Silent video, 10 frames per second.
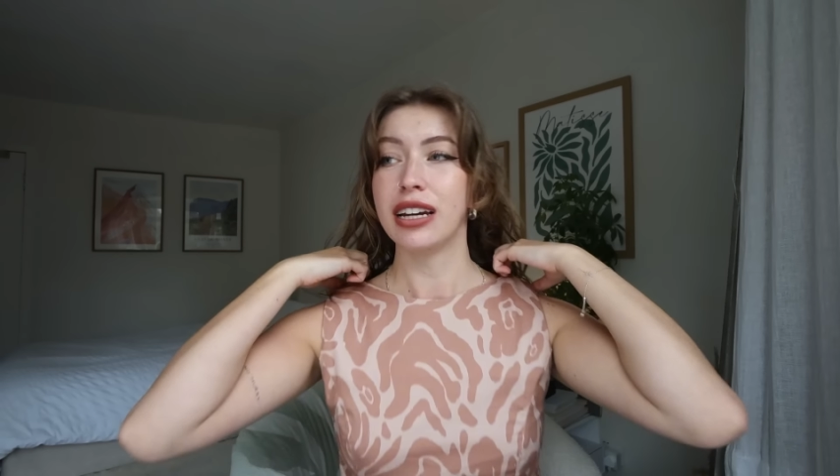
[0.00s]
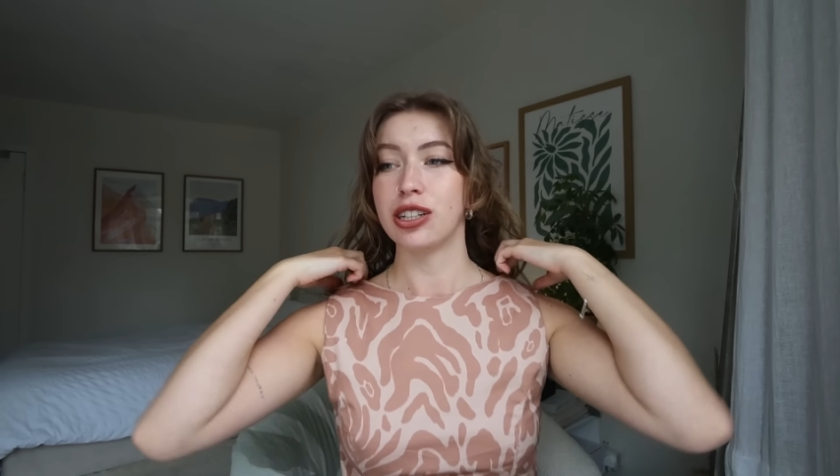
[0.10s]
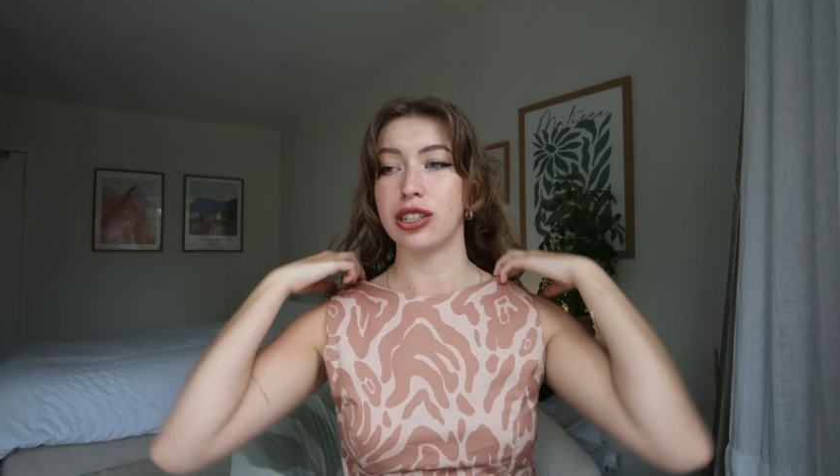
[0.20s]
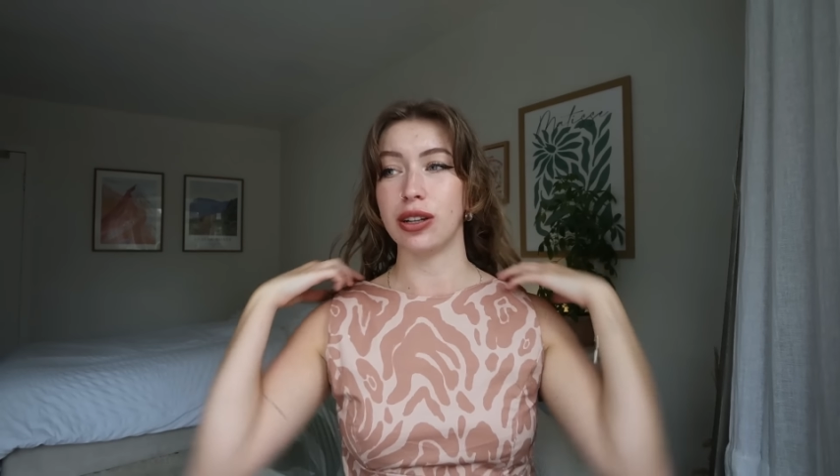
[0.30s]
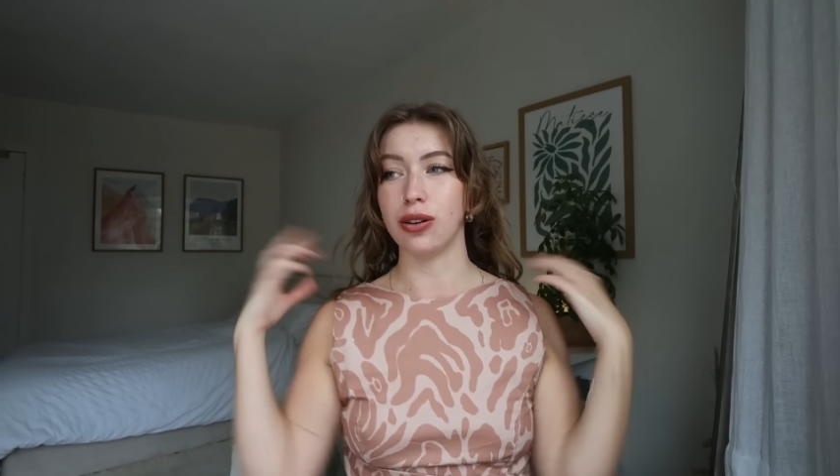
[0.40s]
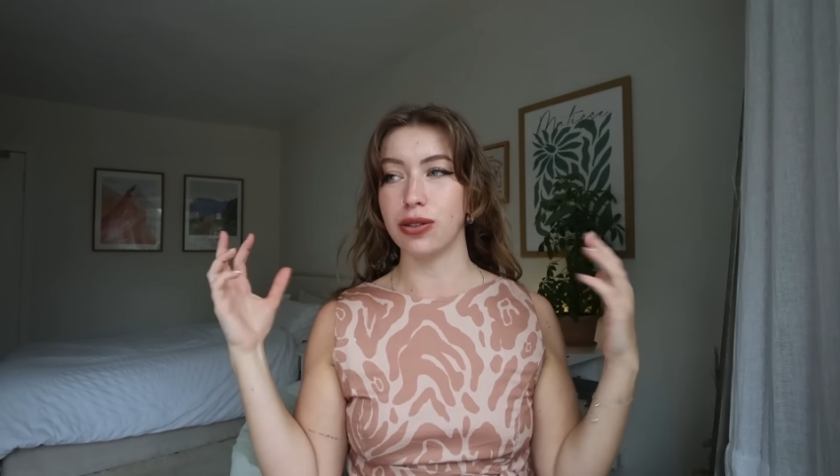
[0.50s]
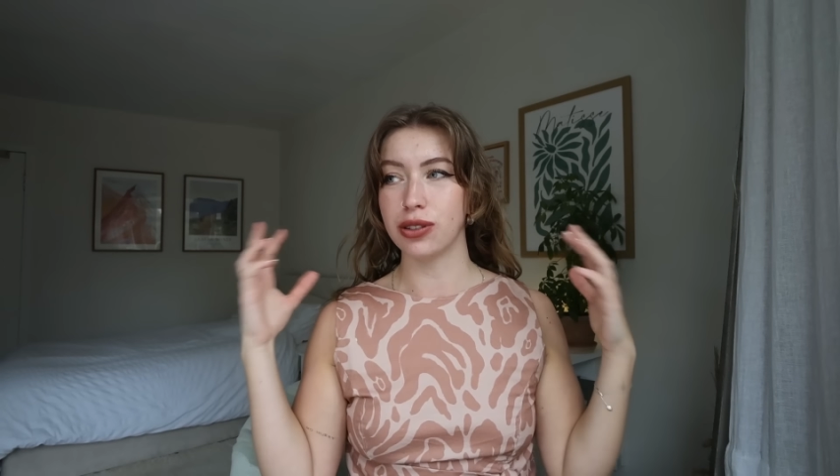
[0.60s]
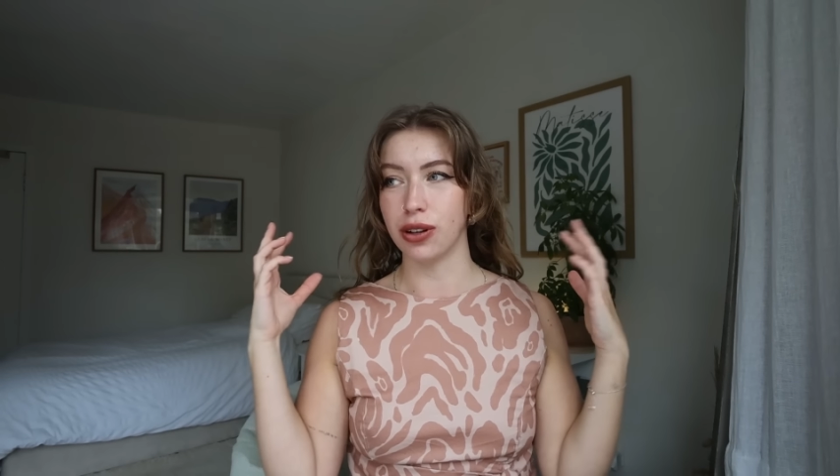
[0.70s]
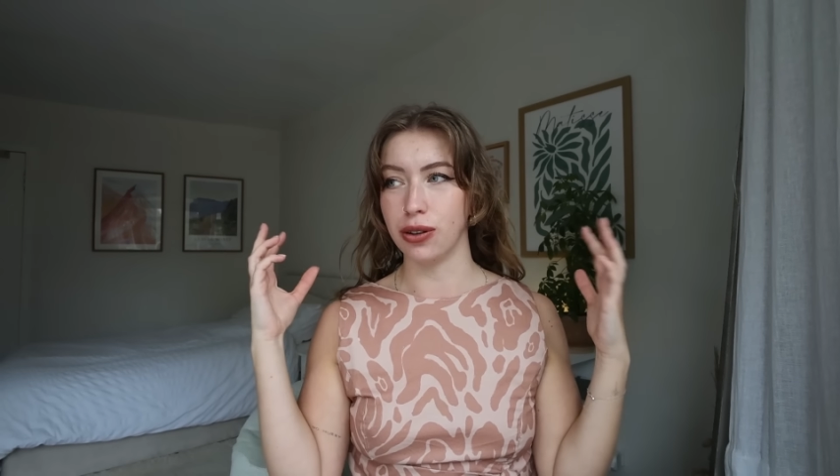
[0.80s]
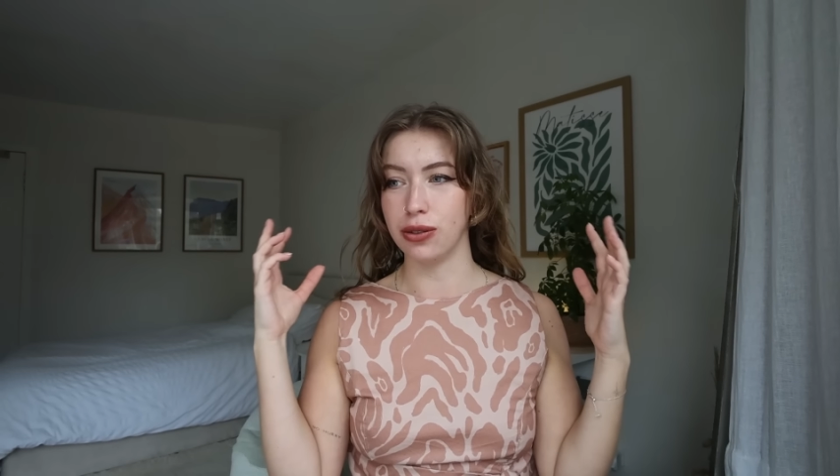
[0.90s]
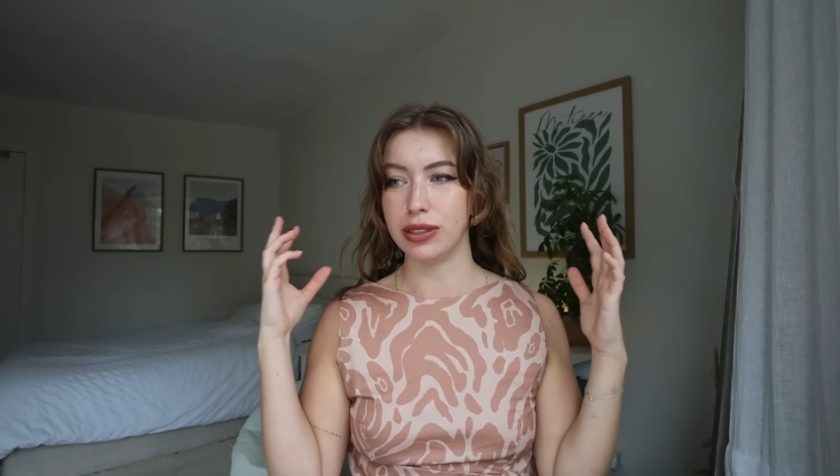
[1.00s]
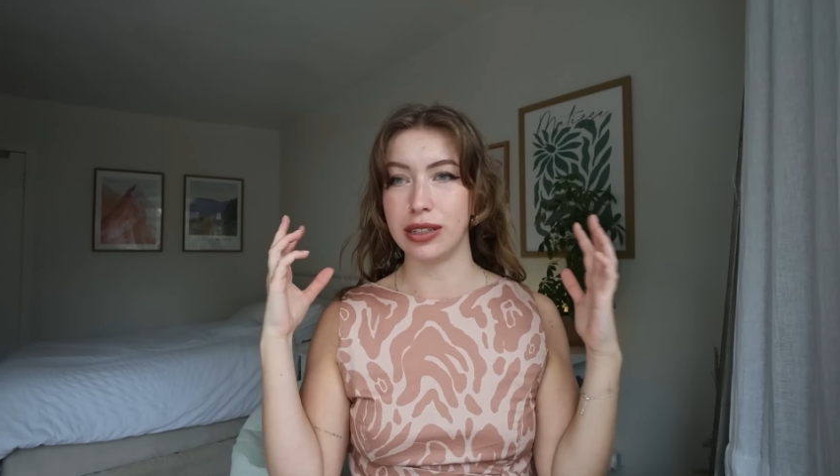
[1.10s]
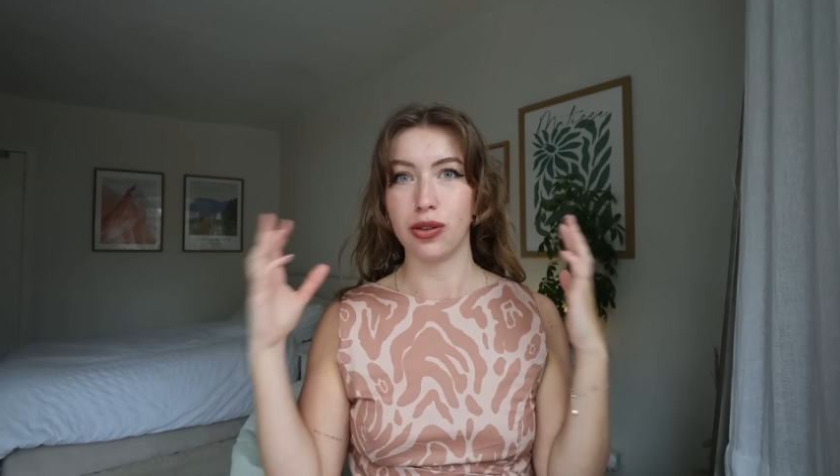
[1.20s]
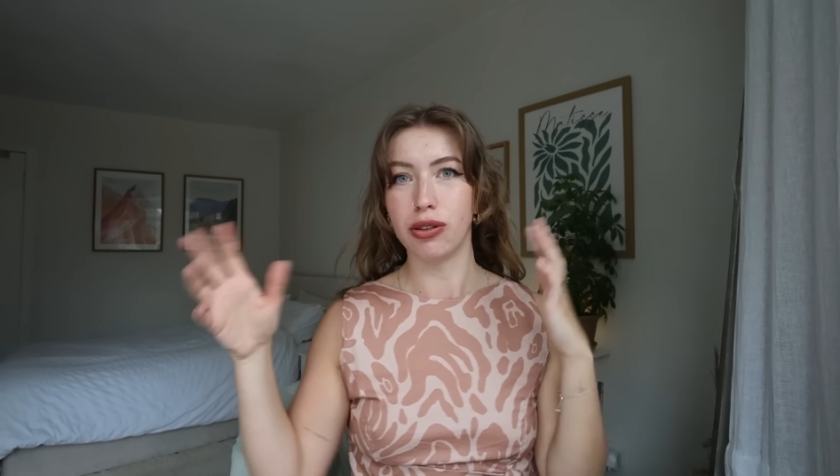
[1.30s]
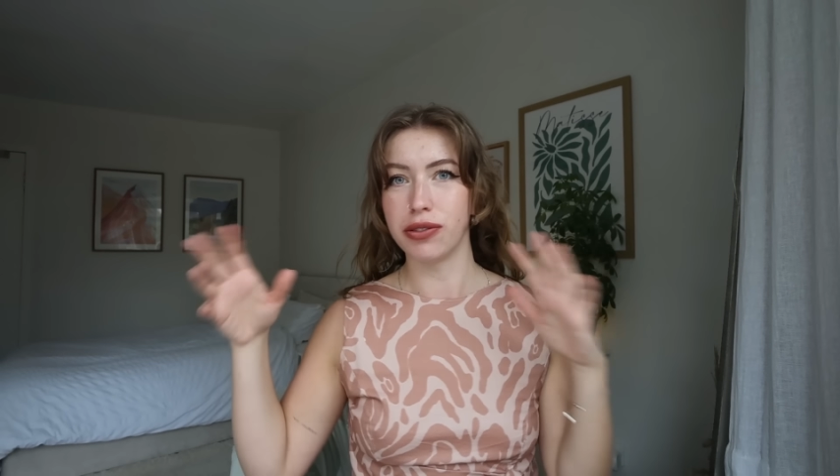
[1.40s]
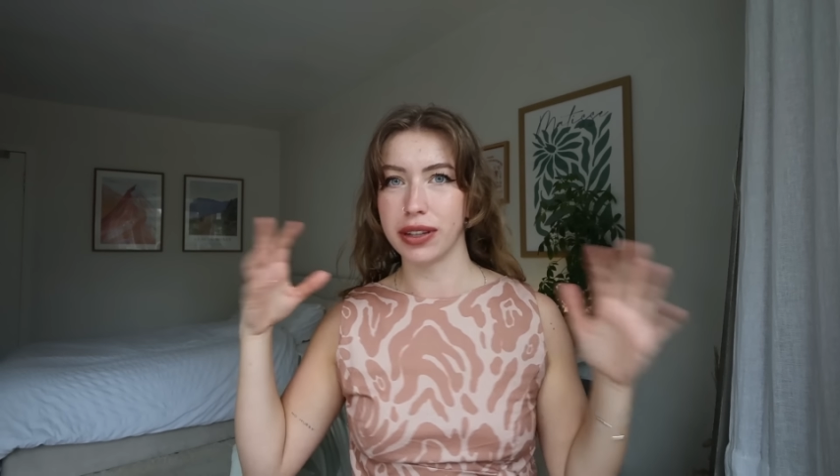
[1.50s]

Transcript: She also did all